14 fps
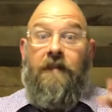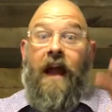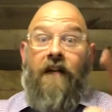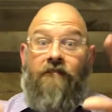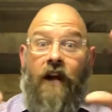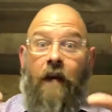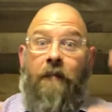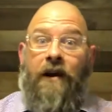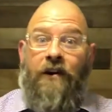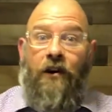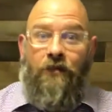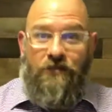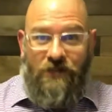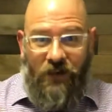I've got my
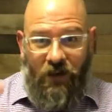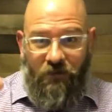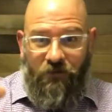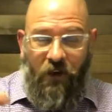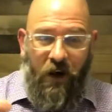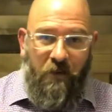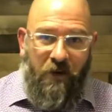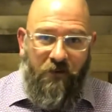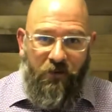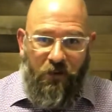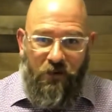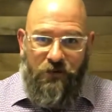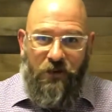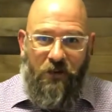notes here in front of me for
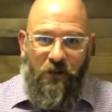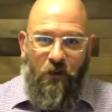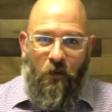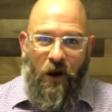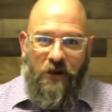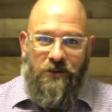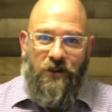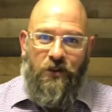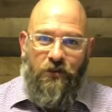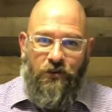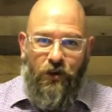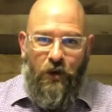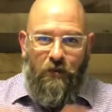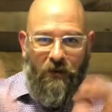those of y'all that are watching
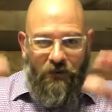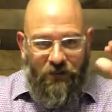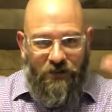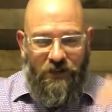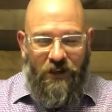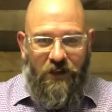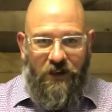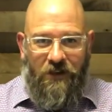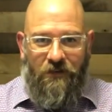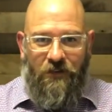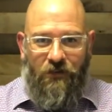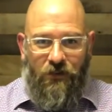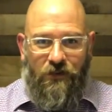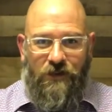YouTube. If you see
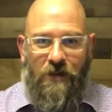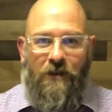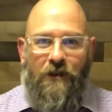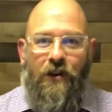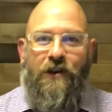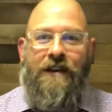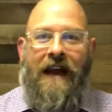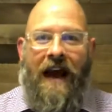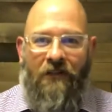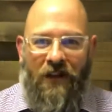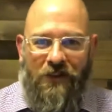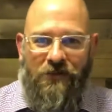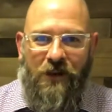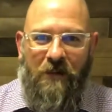me look down,
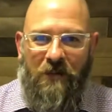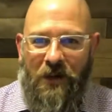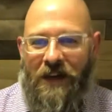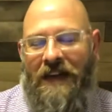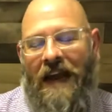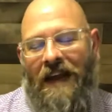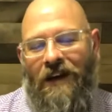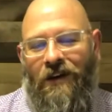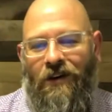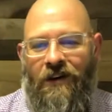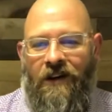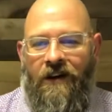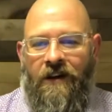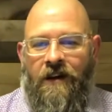that's what I'm looking at
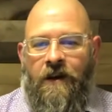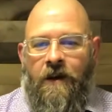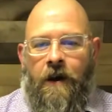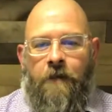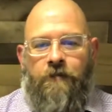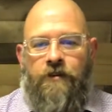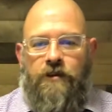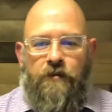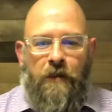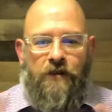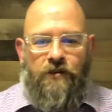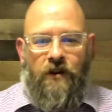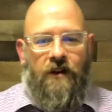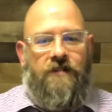here, just to make
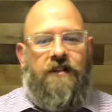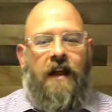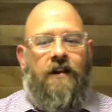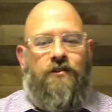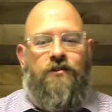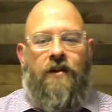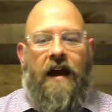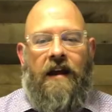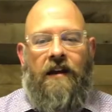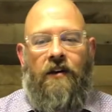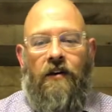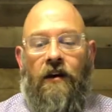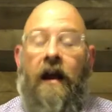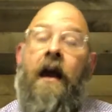sure I stay on track
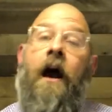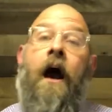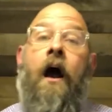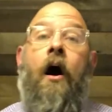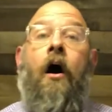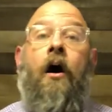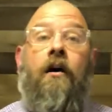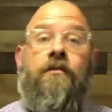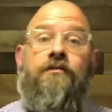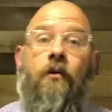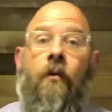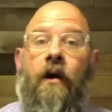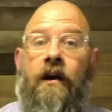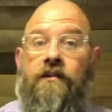here. I
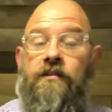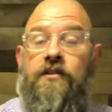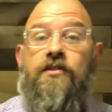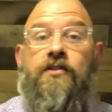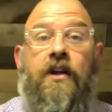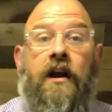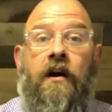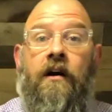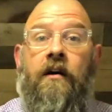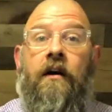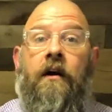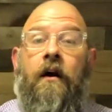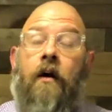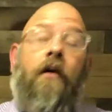also want to just
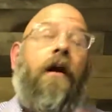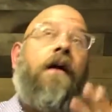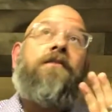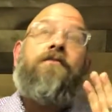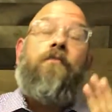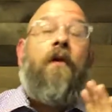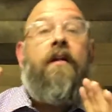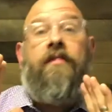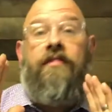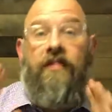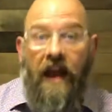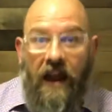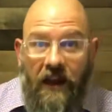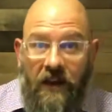share, or I just want to
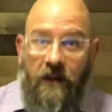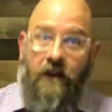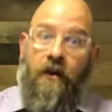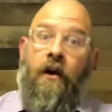thank